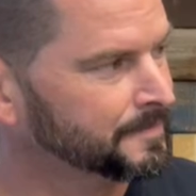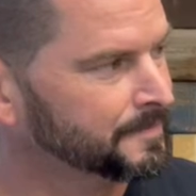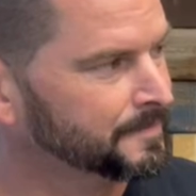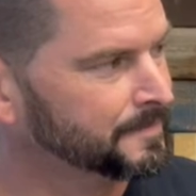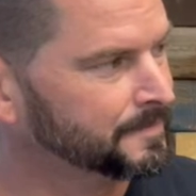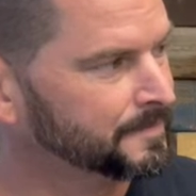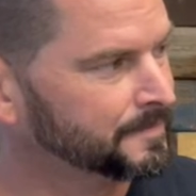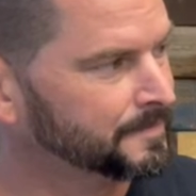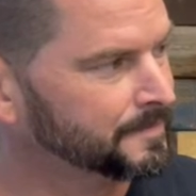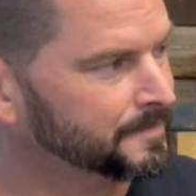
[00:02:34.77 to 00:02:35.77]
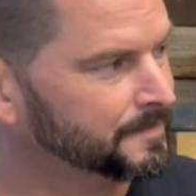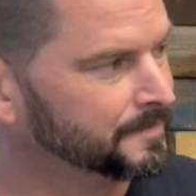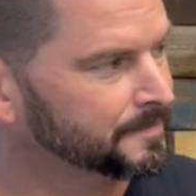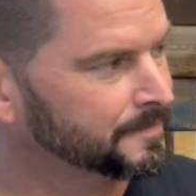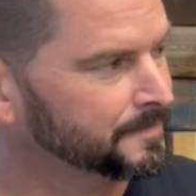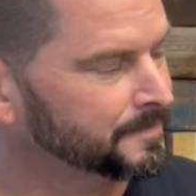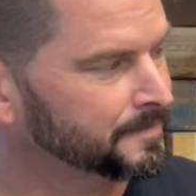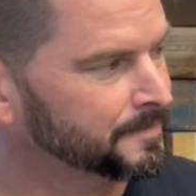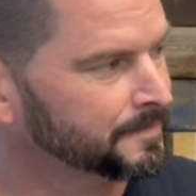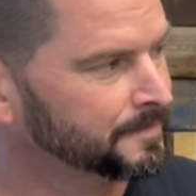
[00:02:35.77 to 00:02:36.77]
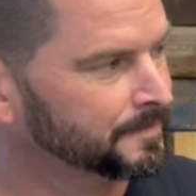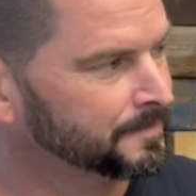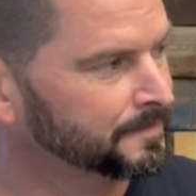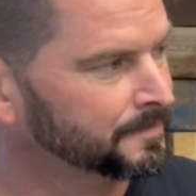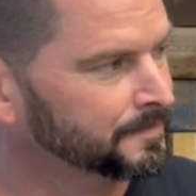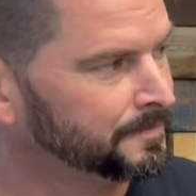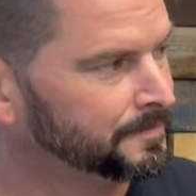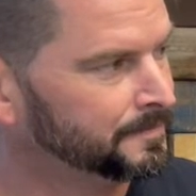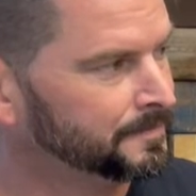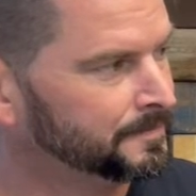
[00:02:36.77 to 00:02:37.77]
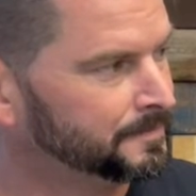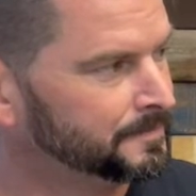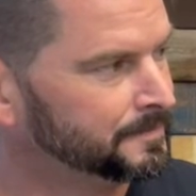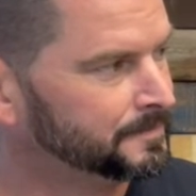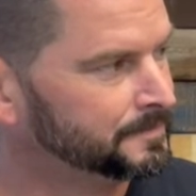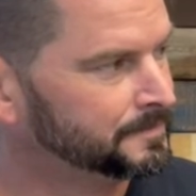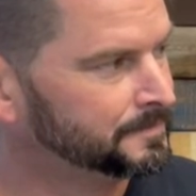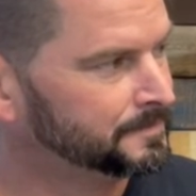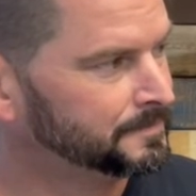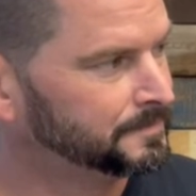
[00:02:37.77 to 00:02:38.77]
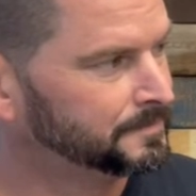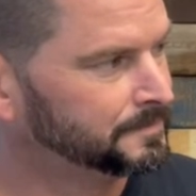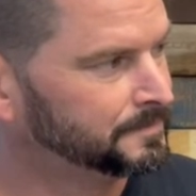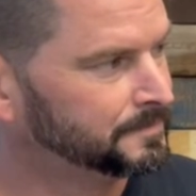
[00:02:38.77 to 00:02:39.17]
(not speaking)